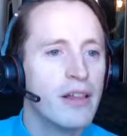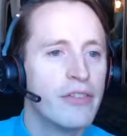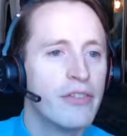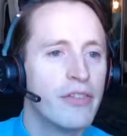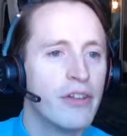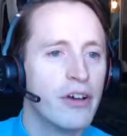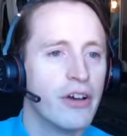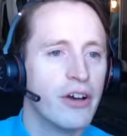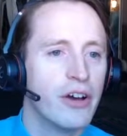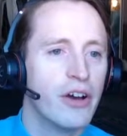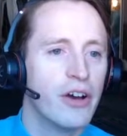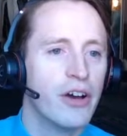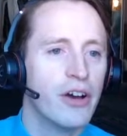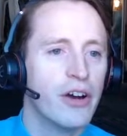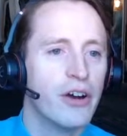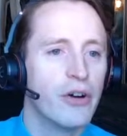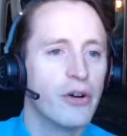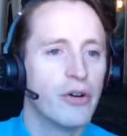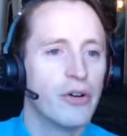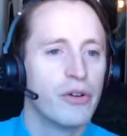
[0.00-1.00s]

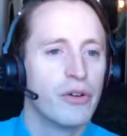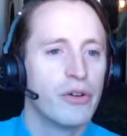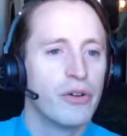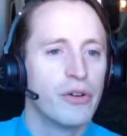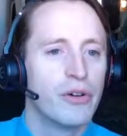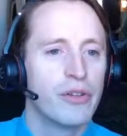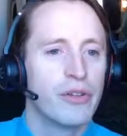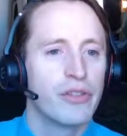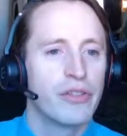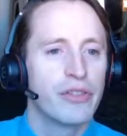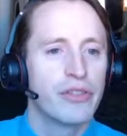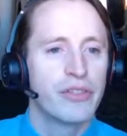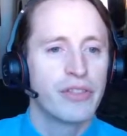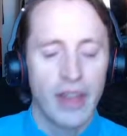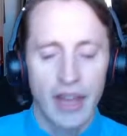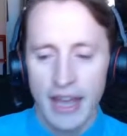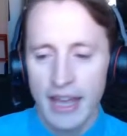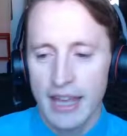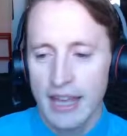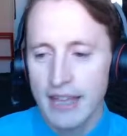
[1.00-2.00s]
the
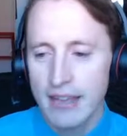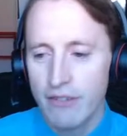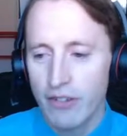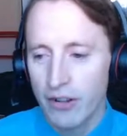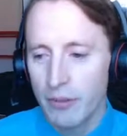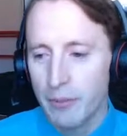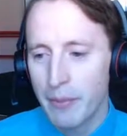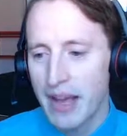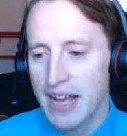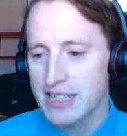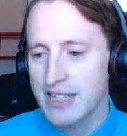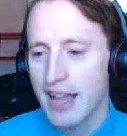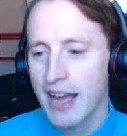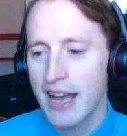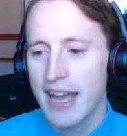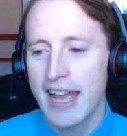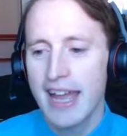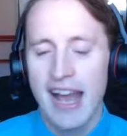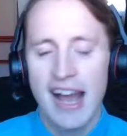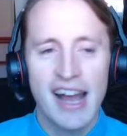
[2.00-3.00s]
evil master
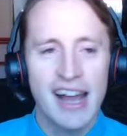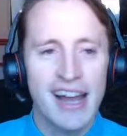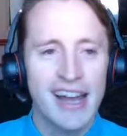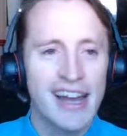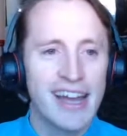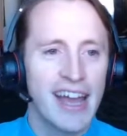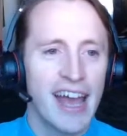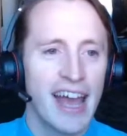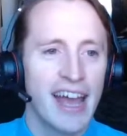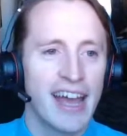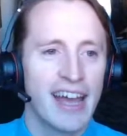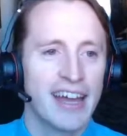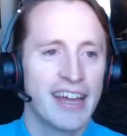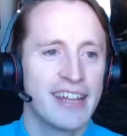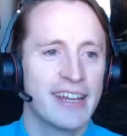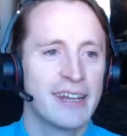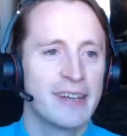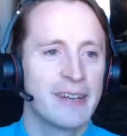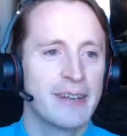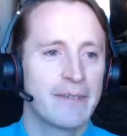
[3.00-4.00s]
AI,
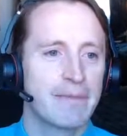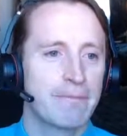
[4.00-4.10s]
and